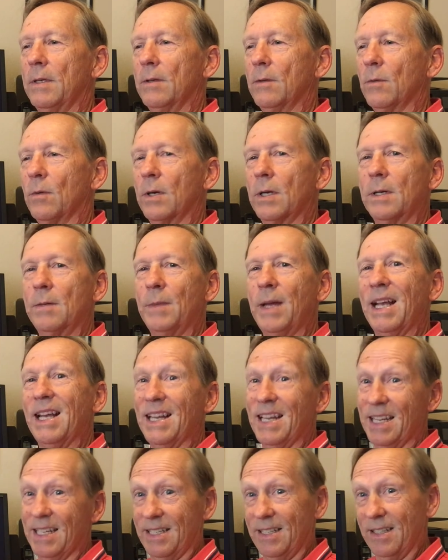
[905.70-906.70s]
We're gonna make it
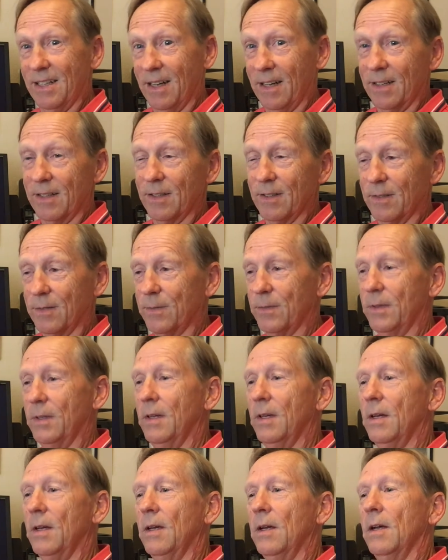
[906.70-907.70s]
easy on you.
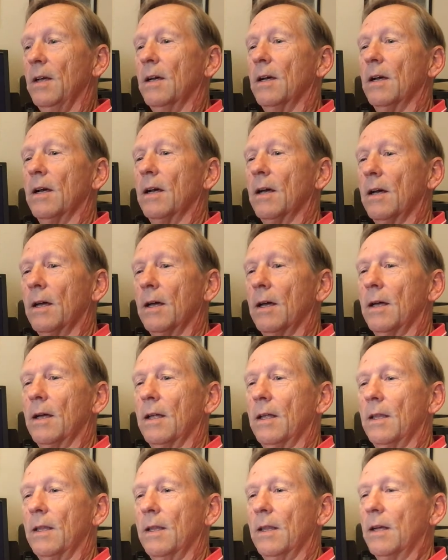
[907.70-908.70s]

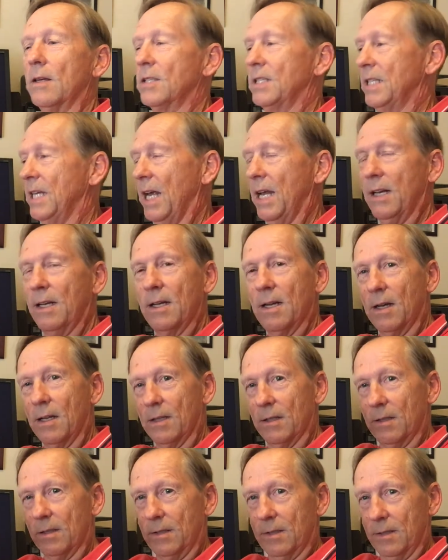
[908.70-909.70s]
There's 10
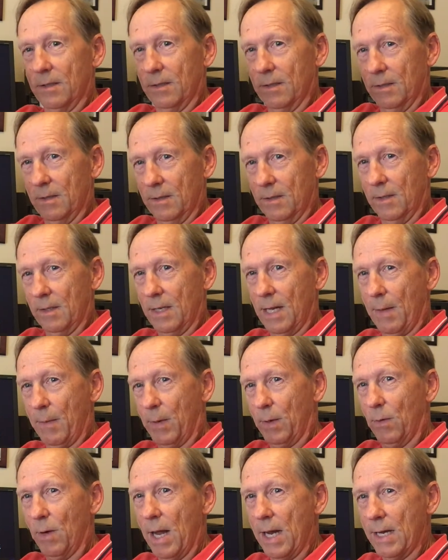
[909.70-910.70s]
colors that I'm
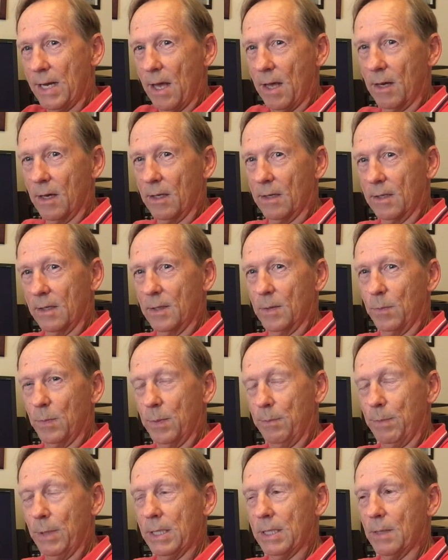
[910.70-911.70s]
gonna write down on this
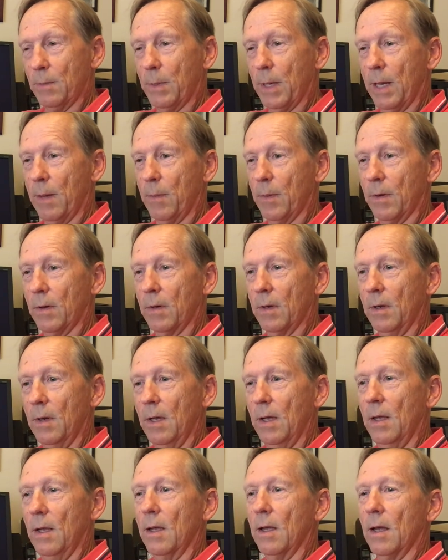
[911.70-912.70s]
piece of paper,
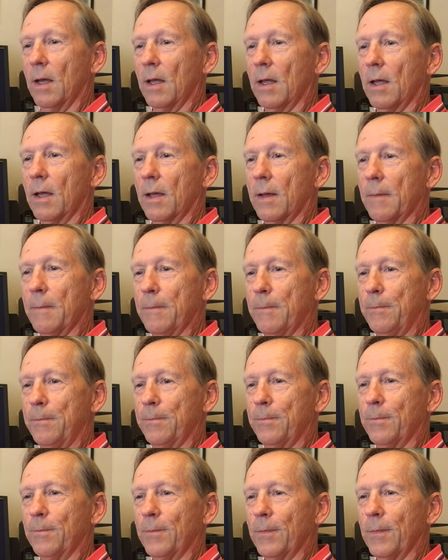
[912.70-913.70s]

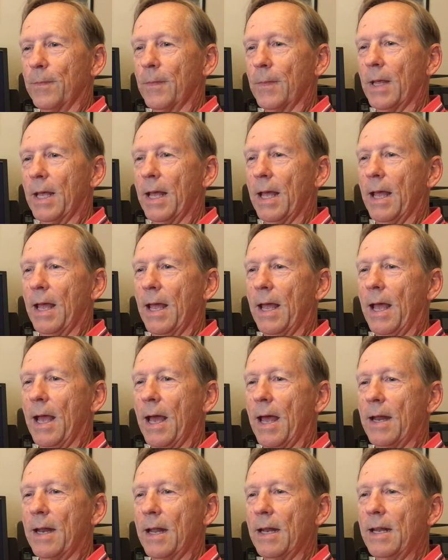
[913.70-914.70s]

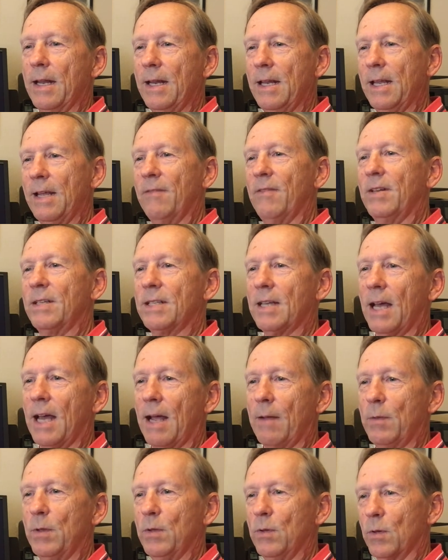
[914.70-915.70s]
and at any given
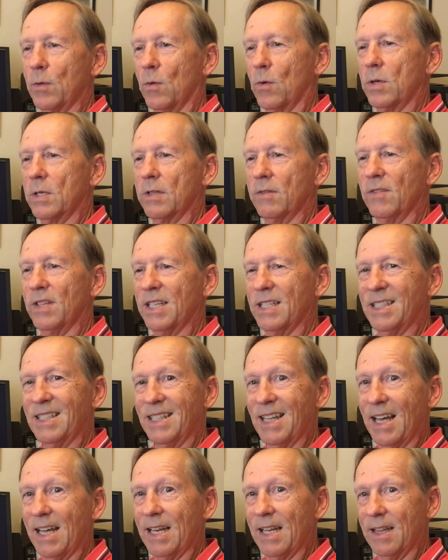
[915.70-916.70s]
time through the course of this
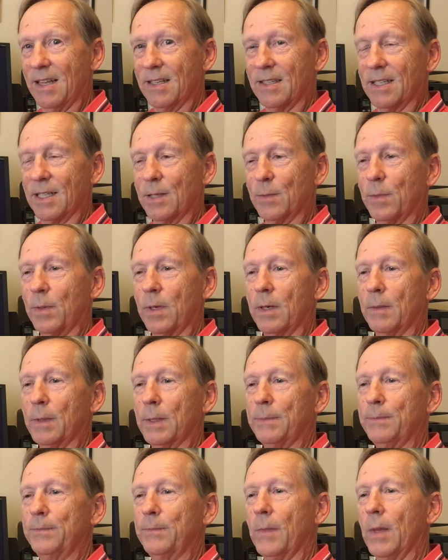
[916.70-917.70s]
study, this
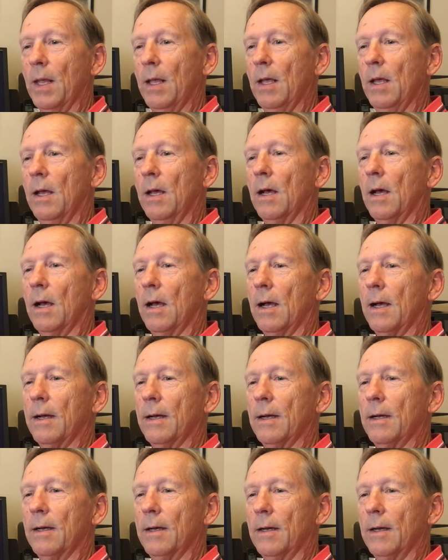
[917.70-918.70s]
experiment,
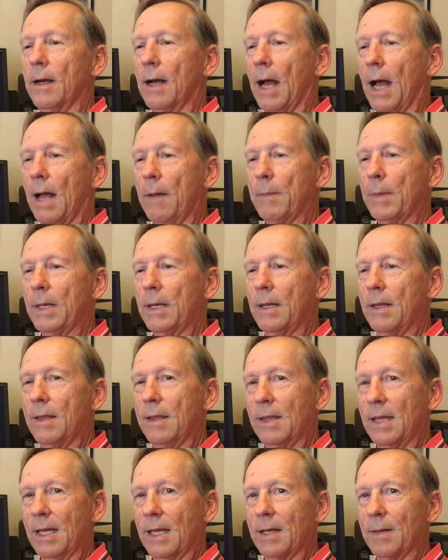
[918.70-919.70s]
I'm gonna
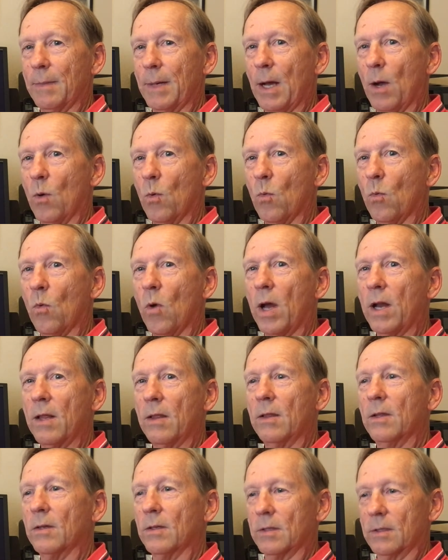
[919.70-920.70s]
think about one of
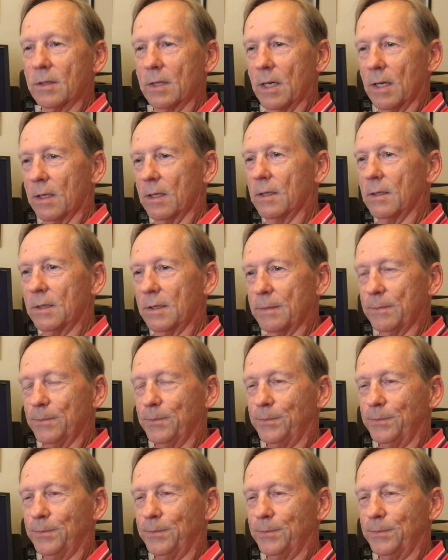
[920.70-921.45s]
those colors,